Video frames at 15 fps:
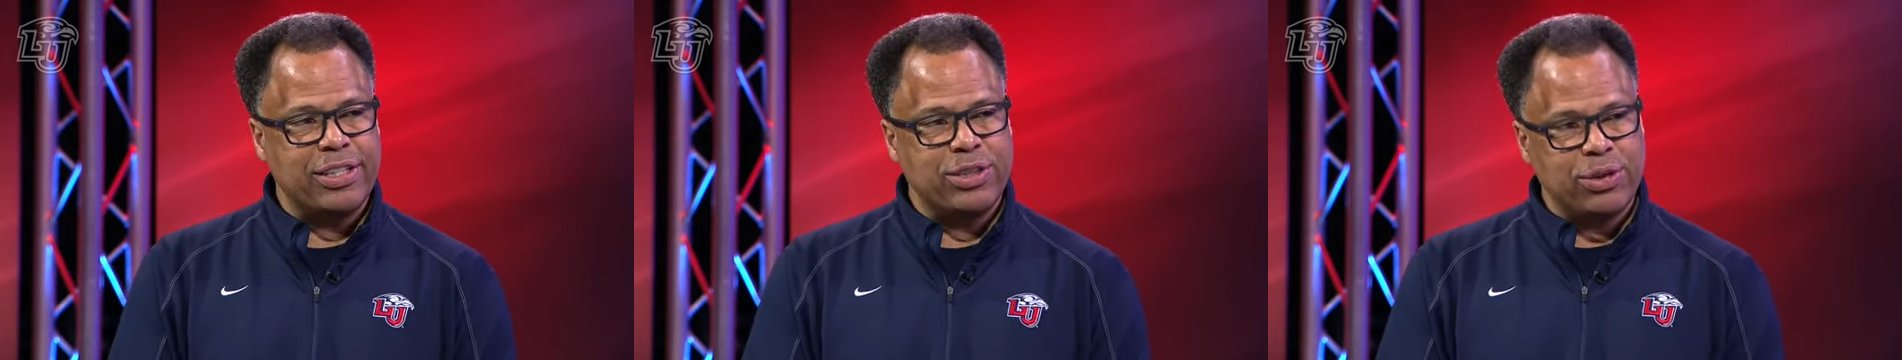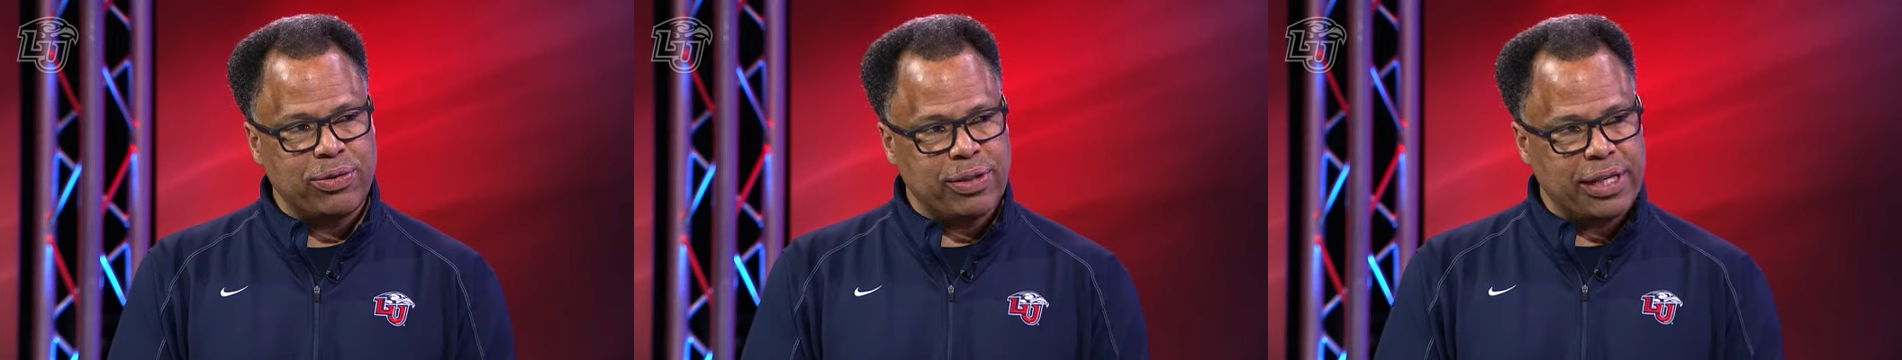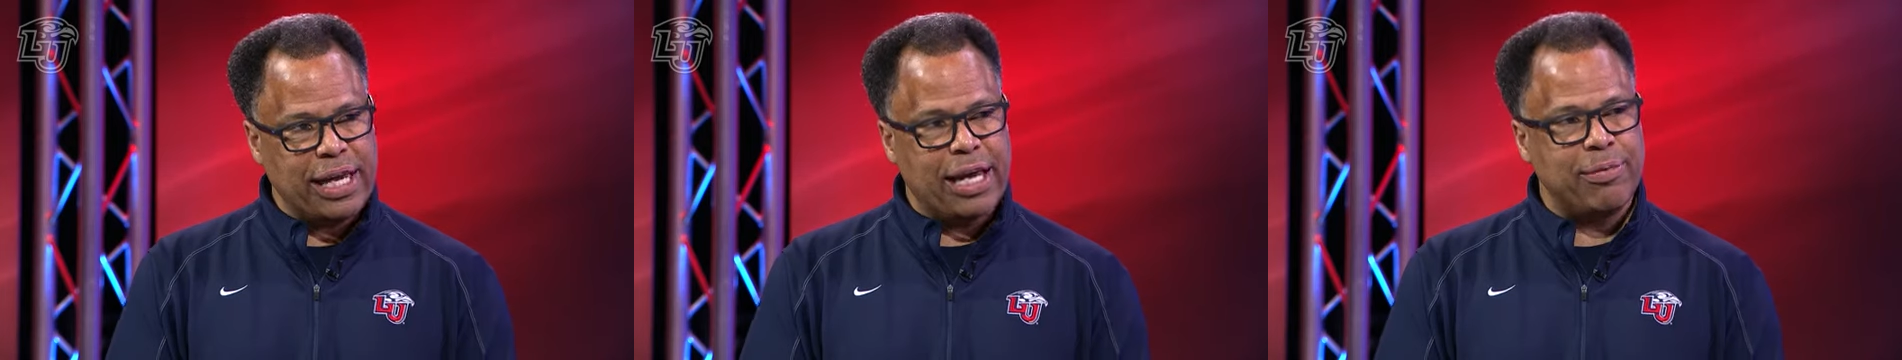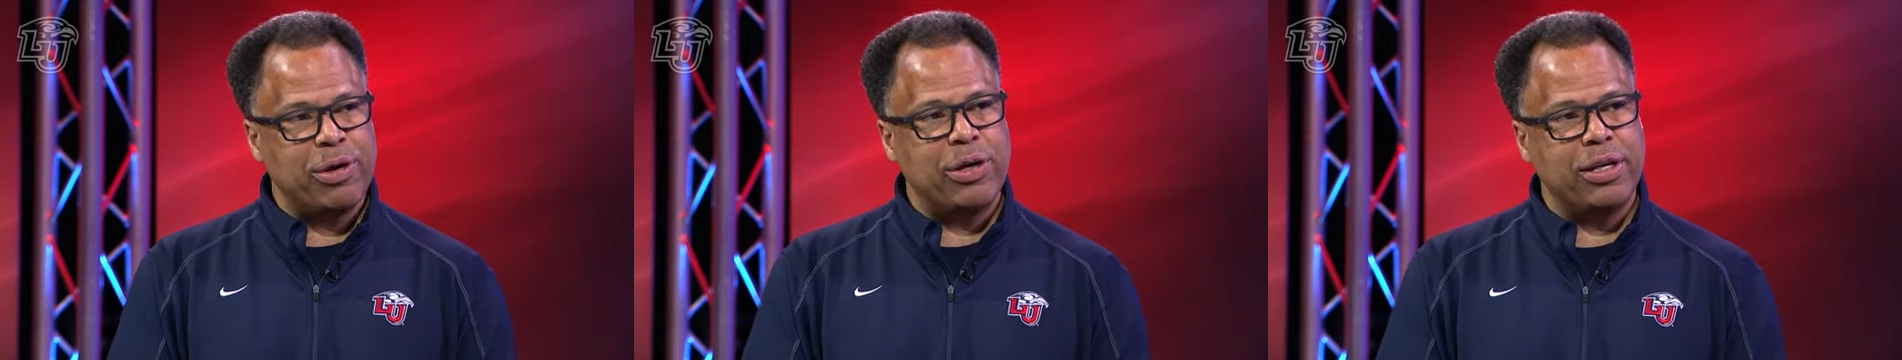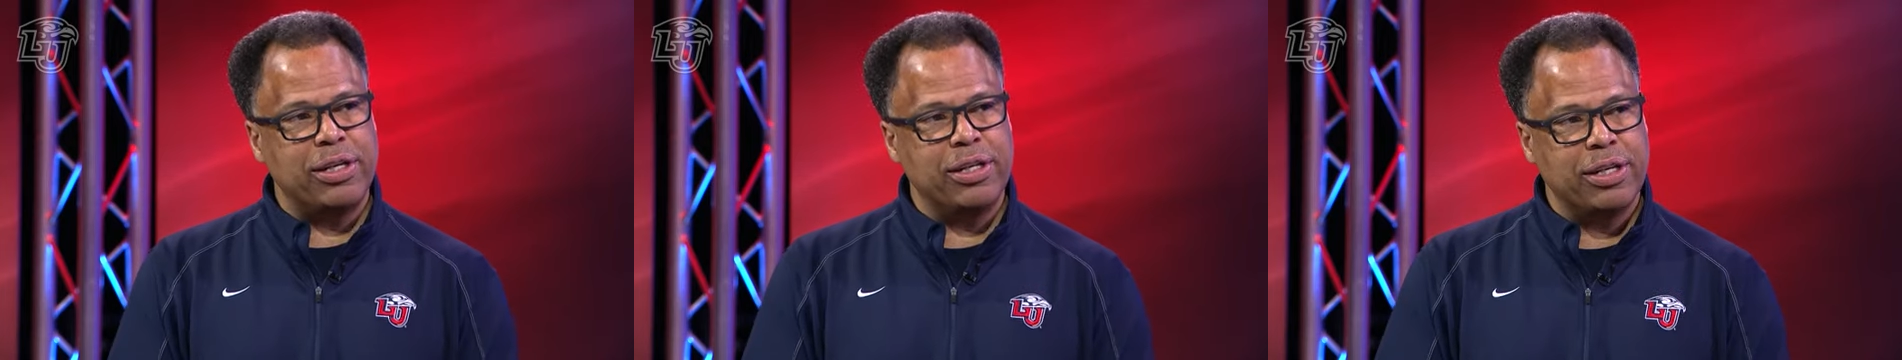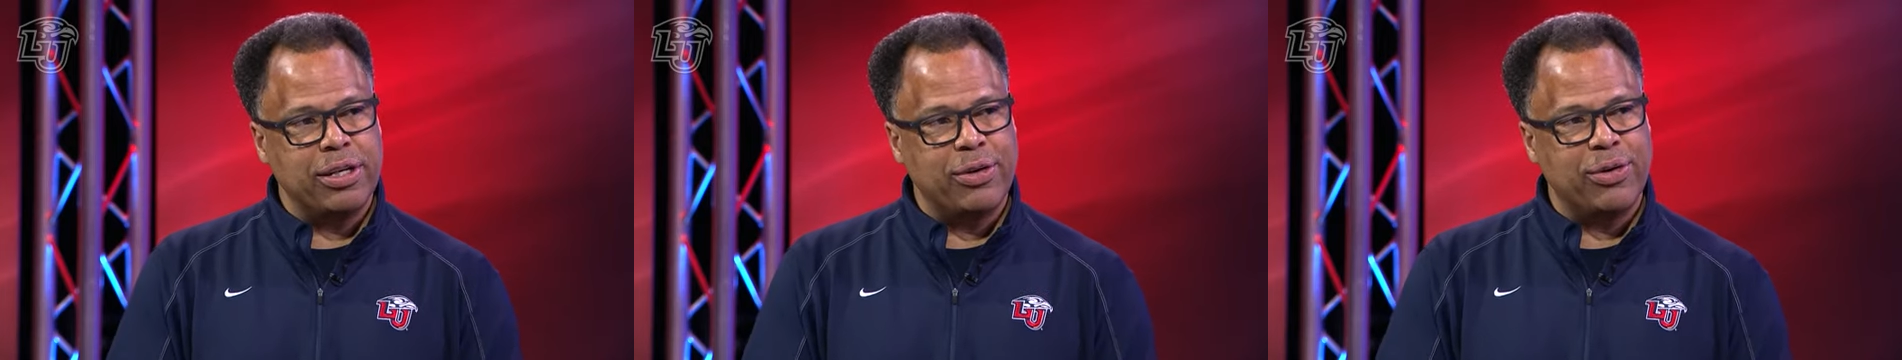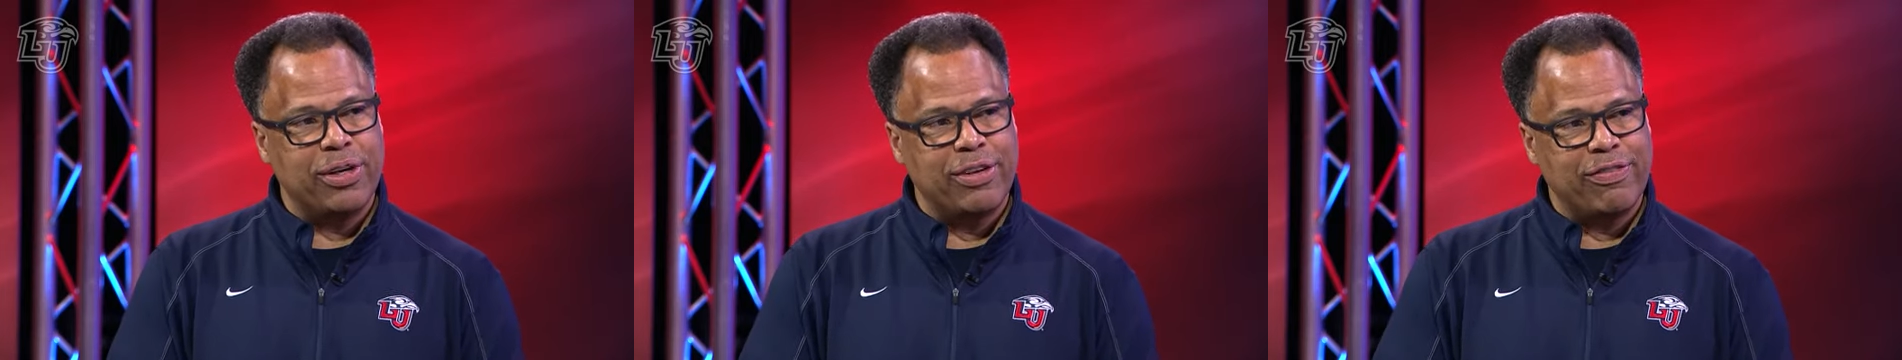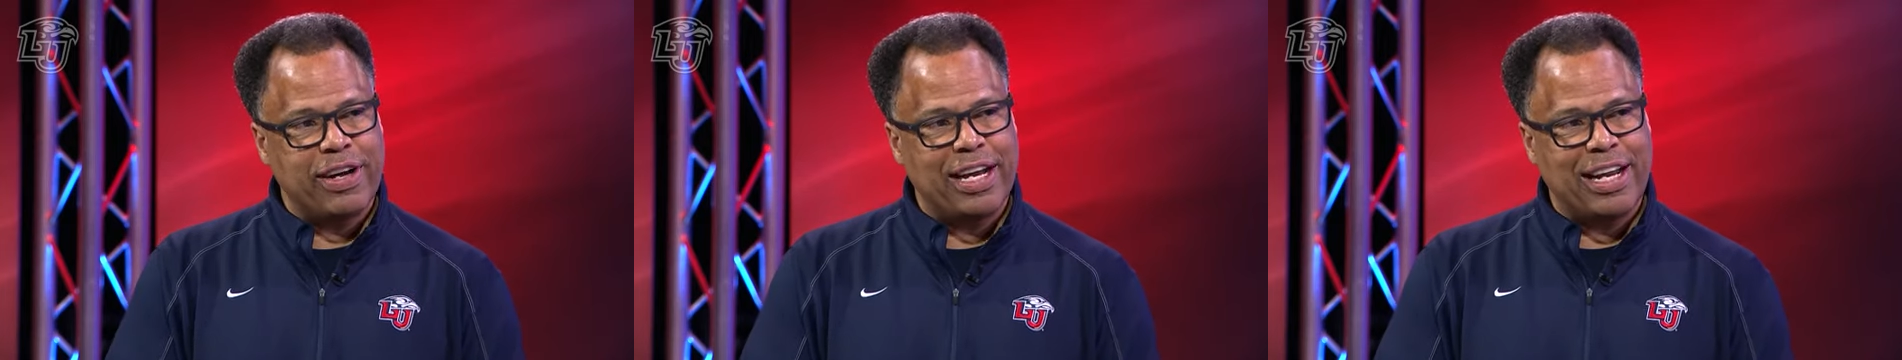tuned to Game On in order to find